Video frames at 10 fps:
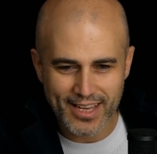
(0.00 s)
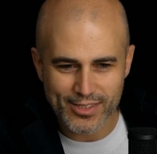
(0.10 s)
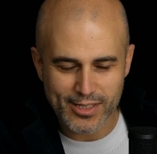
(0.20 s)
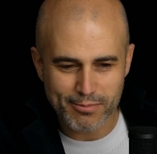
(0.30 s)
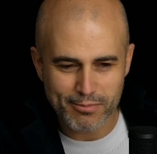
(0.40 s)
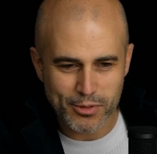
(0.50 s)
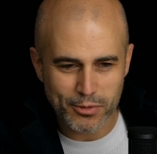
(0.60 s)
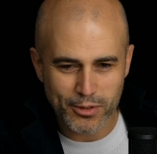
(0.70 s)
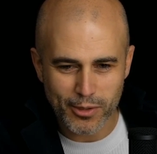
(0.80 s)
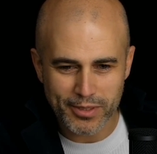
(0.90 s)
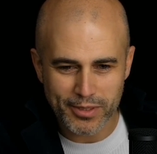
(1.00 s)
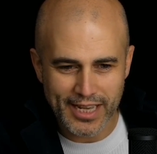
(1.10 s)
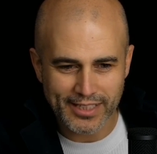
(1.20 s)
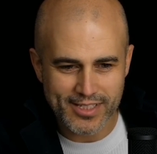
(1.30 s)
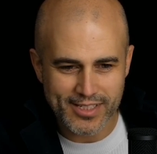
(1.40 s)
seems to
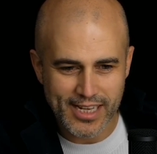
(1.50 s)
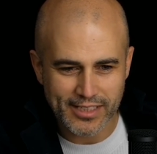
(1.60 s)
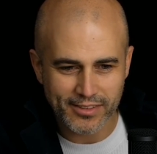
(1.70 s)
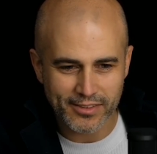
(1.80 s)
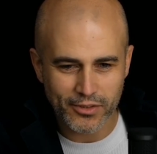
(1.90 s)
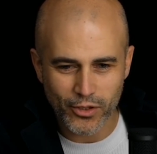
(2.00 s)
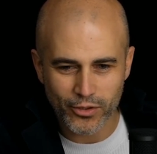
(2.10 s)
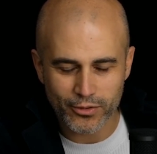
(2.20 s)
dominate and setting the tone